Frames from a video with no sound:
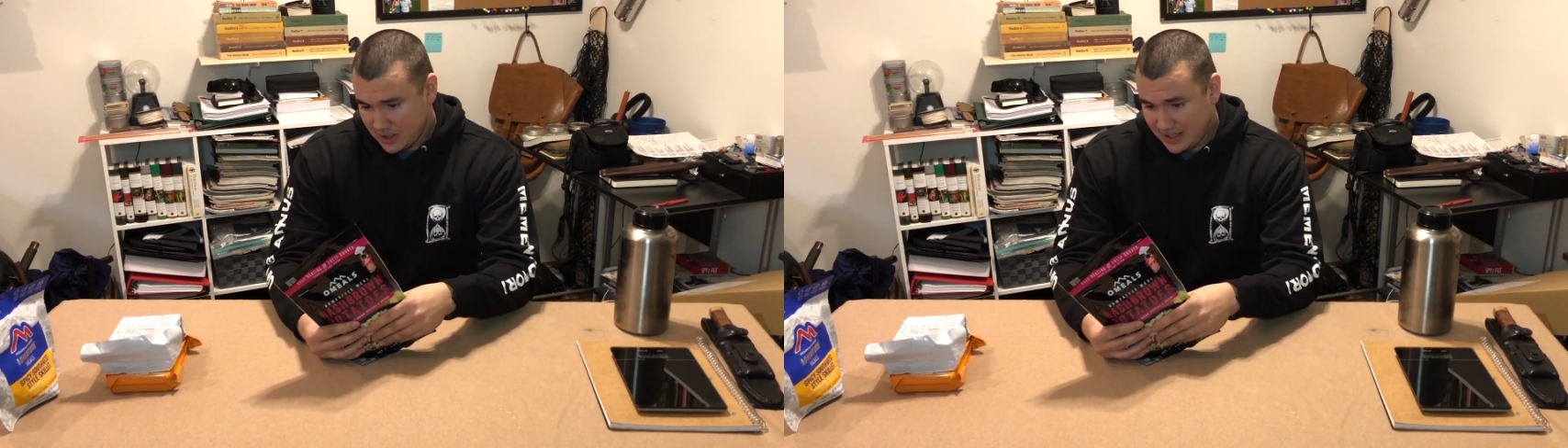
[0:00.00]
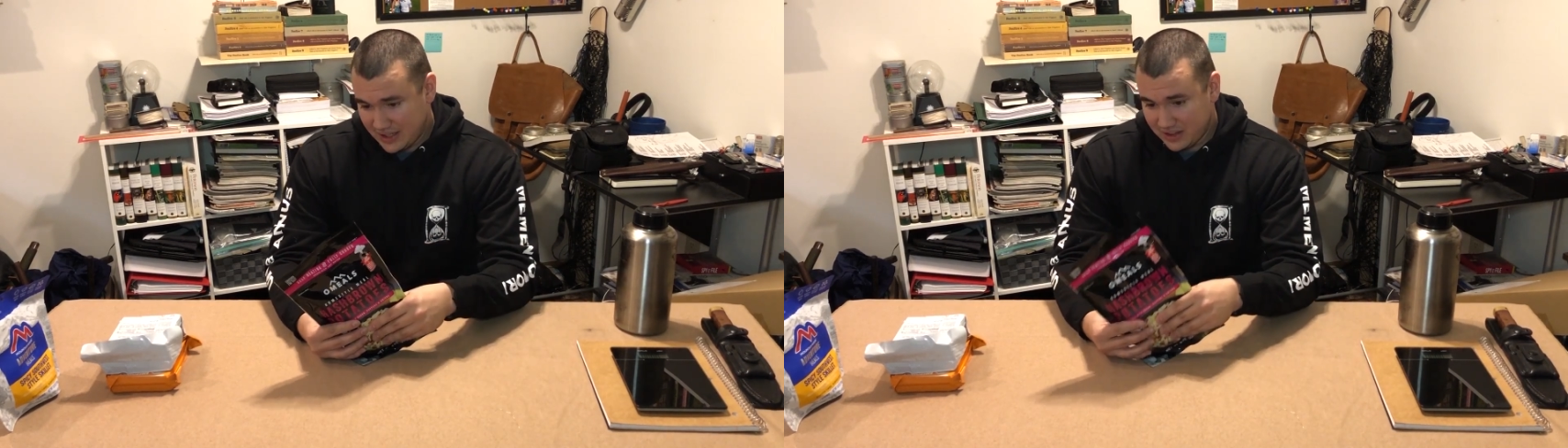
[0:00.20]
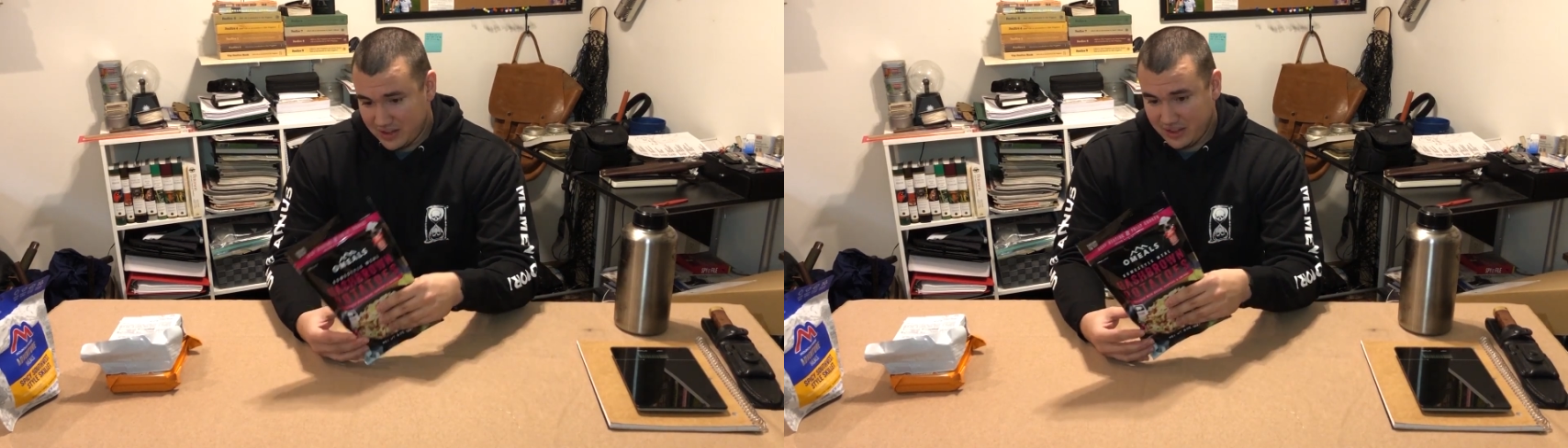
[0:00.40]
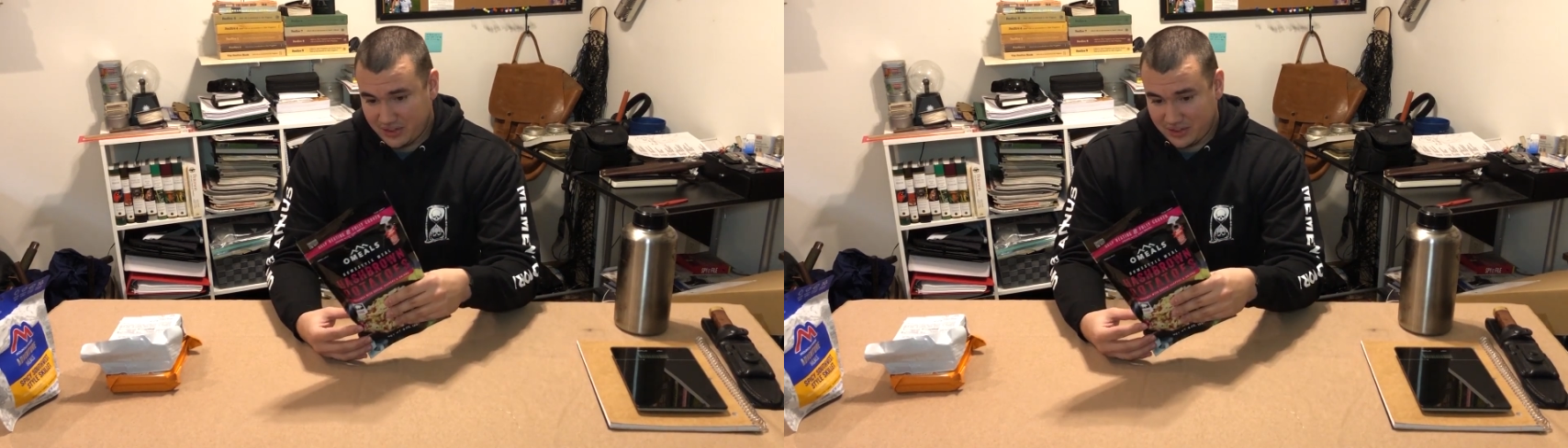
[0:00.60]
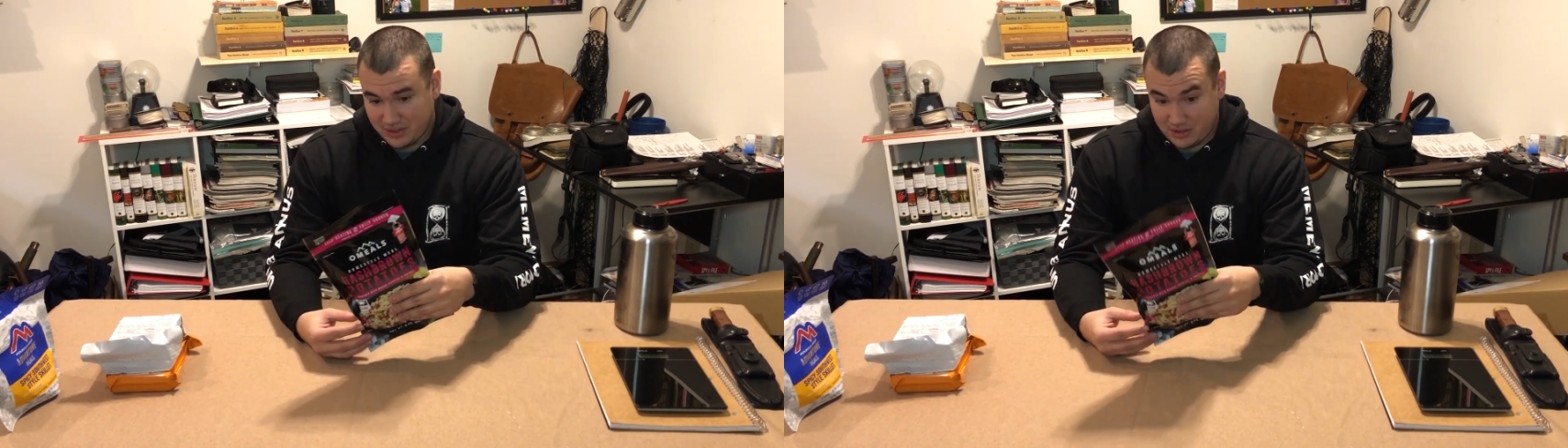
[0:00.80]
And
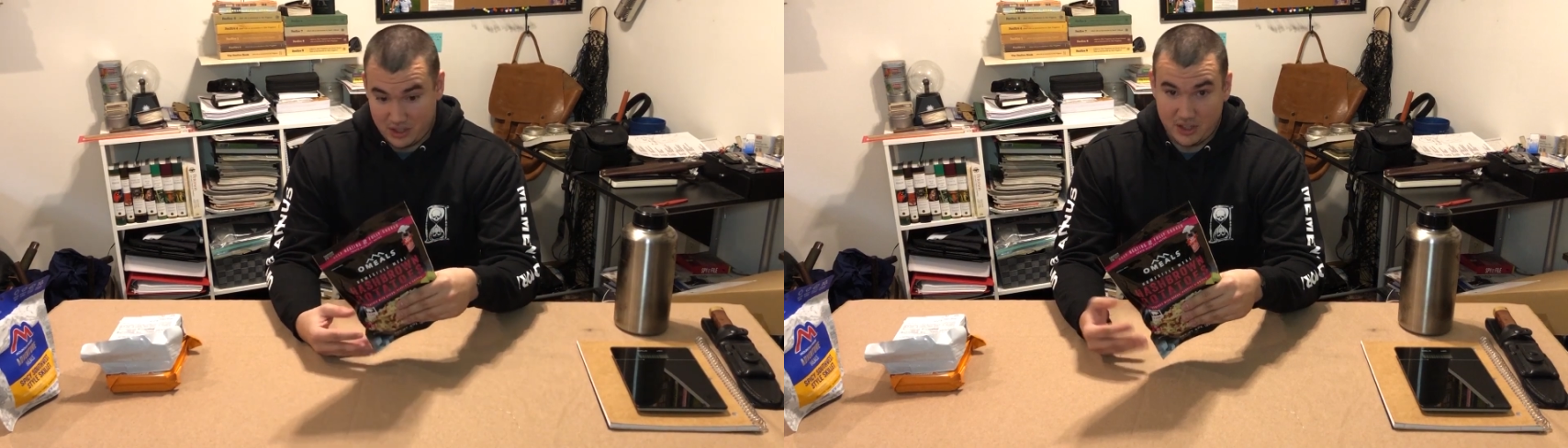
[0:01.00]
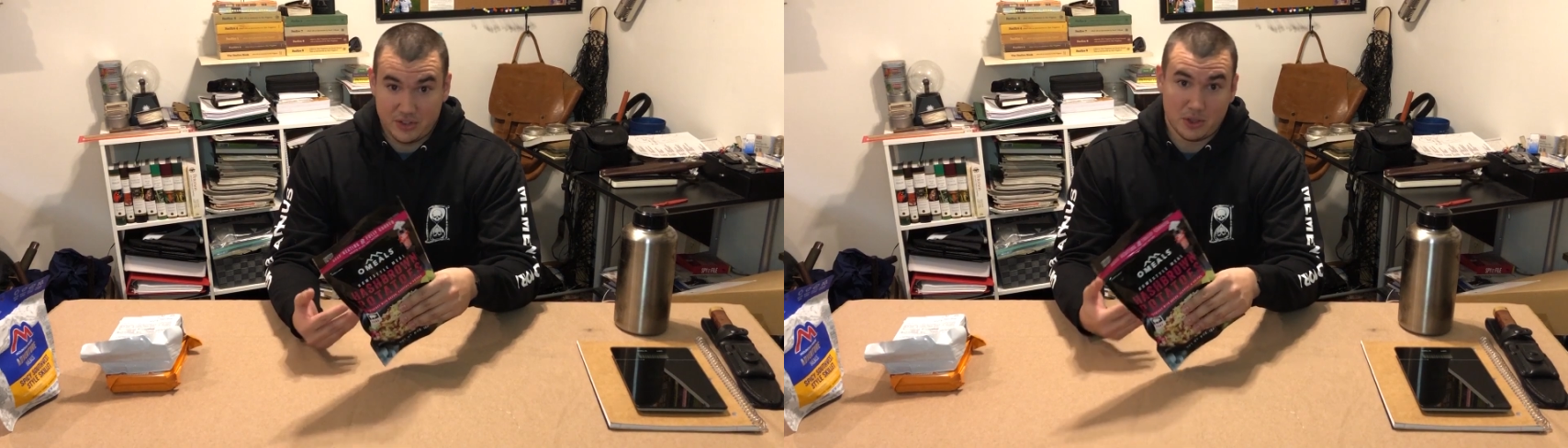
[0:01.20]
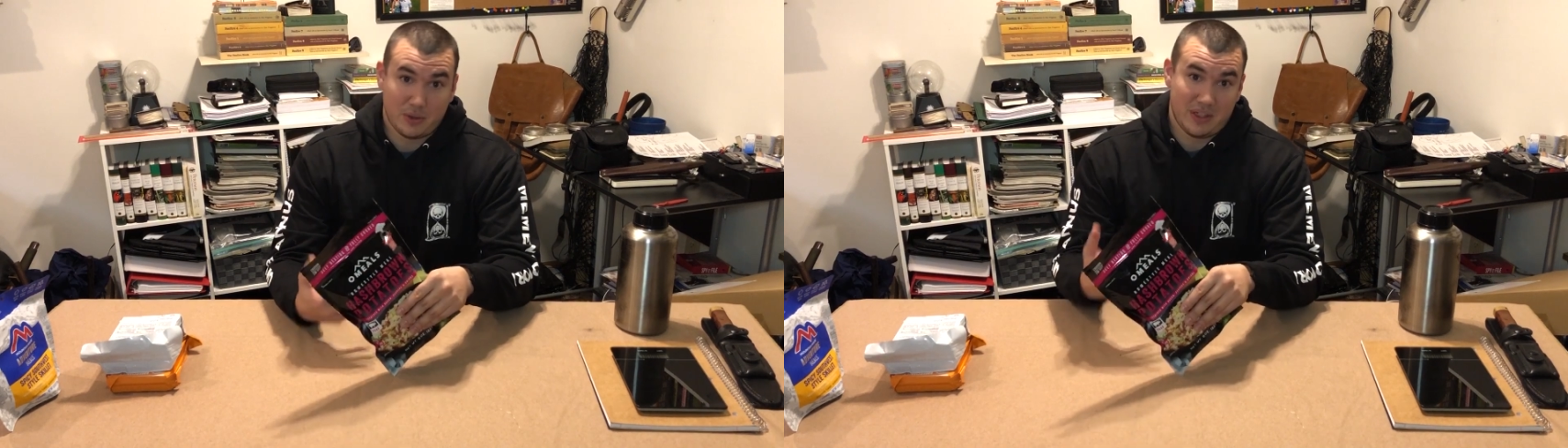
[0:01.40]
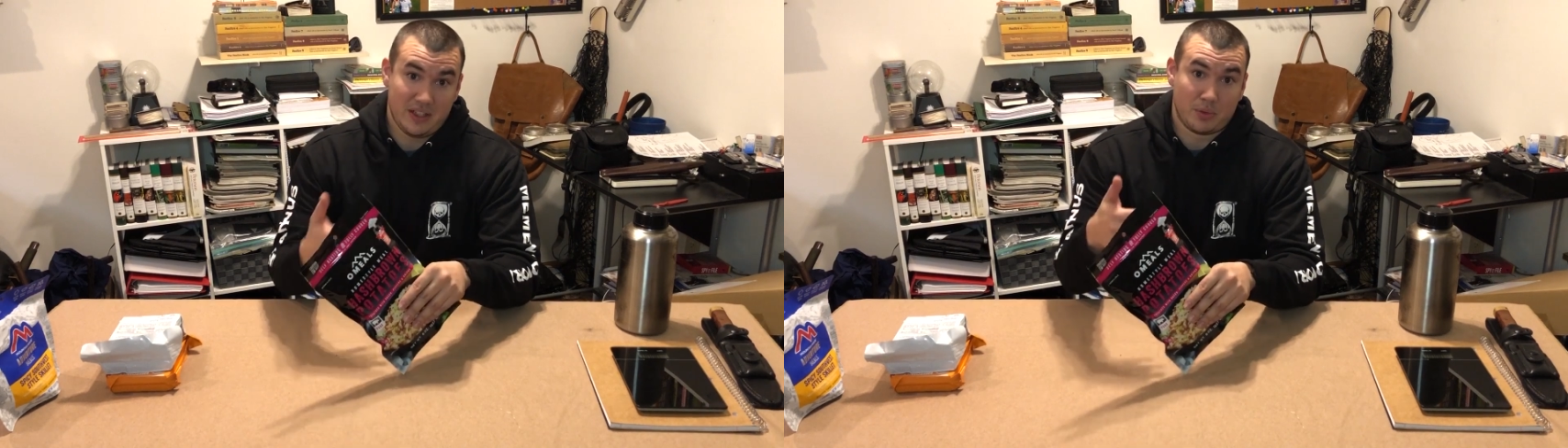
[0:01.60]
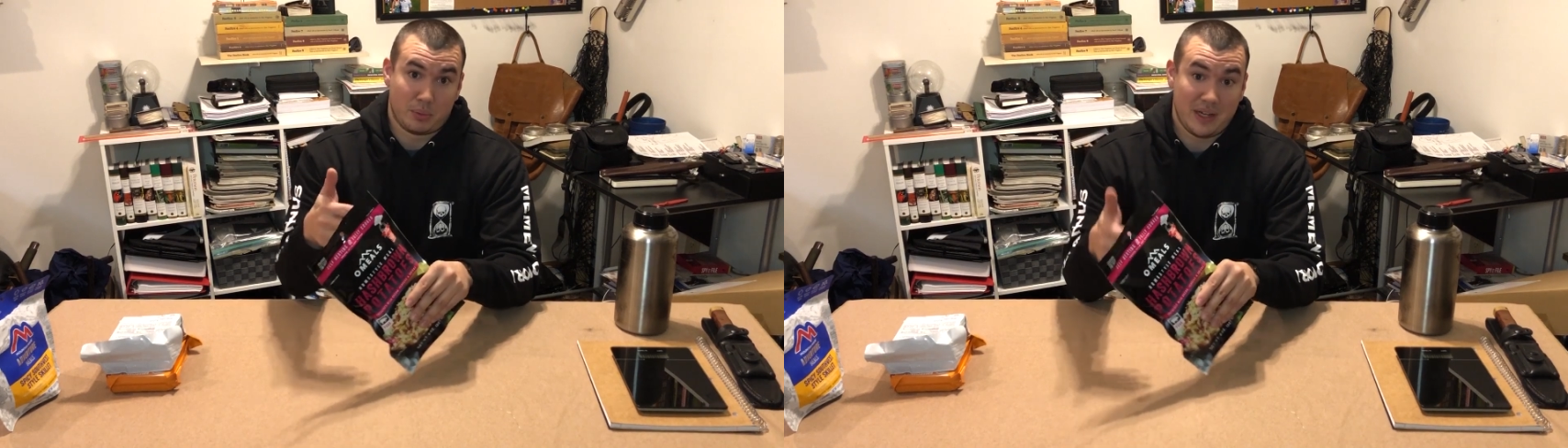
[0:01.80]
this also
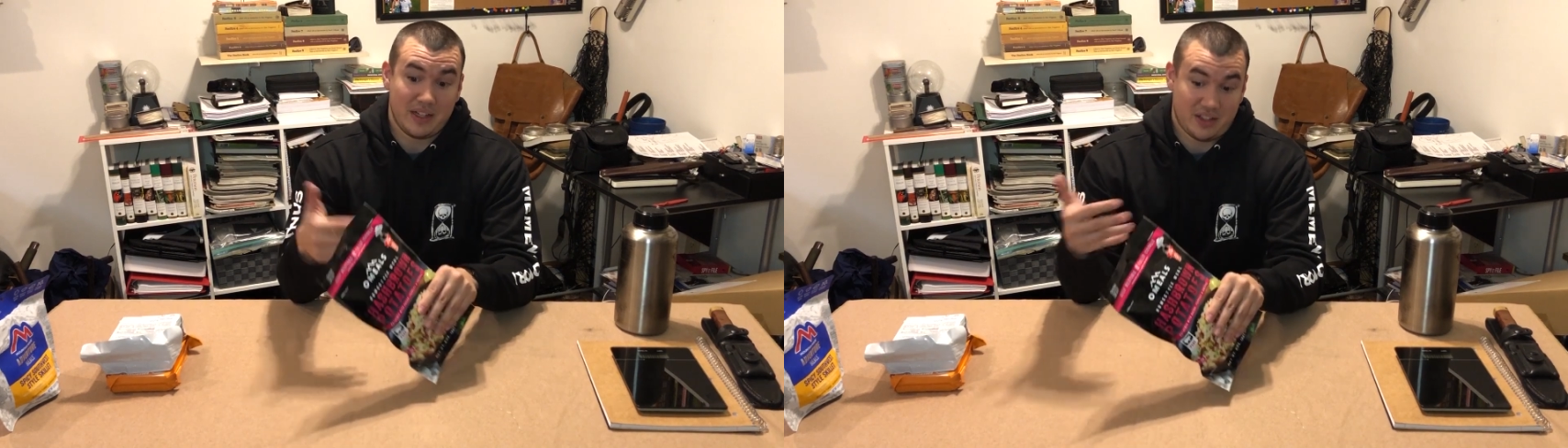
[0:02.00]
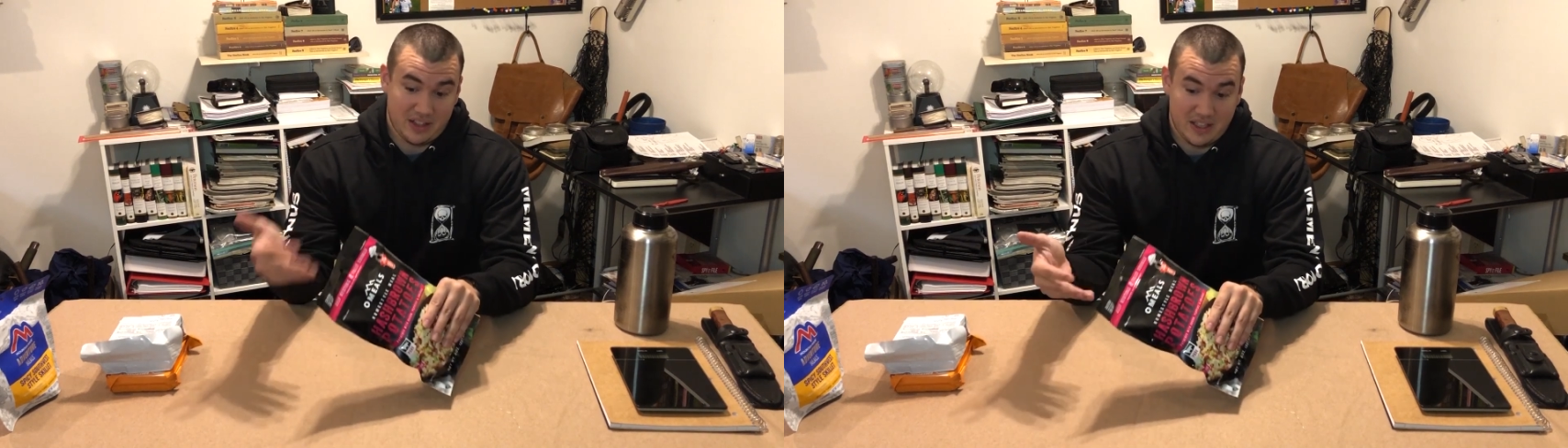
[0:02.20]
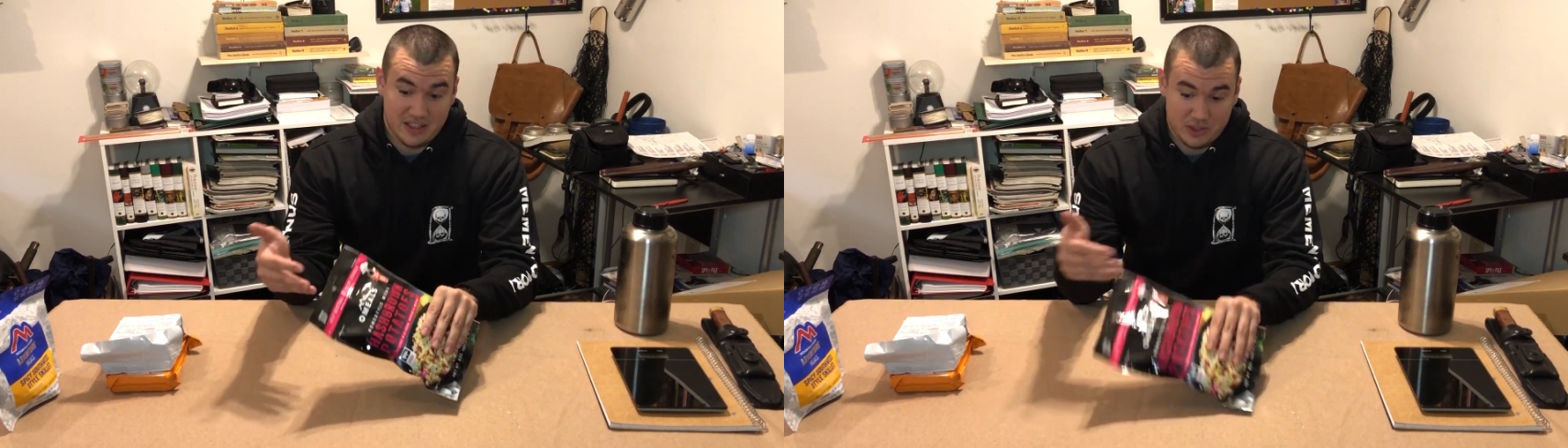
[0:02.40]
is ready to eat.